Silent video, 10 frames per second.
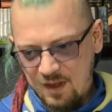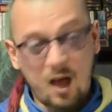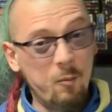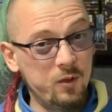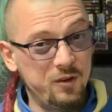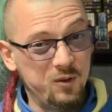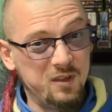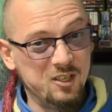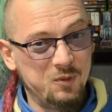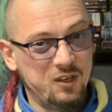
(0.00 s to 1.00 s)
I'm only doing
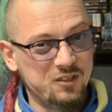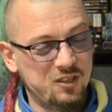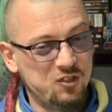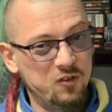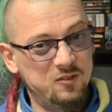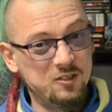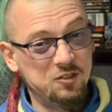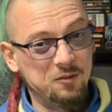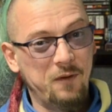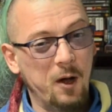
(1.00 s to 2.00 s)
this because I saw
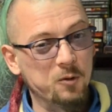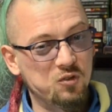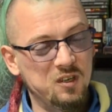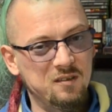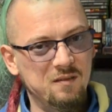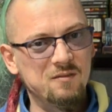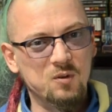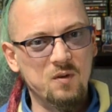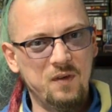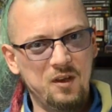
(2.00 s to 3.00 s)
Digital Foundry
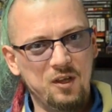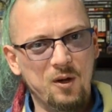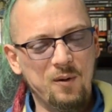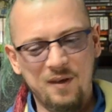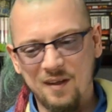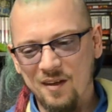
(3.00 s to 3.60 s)
do a video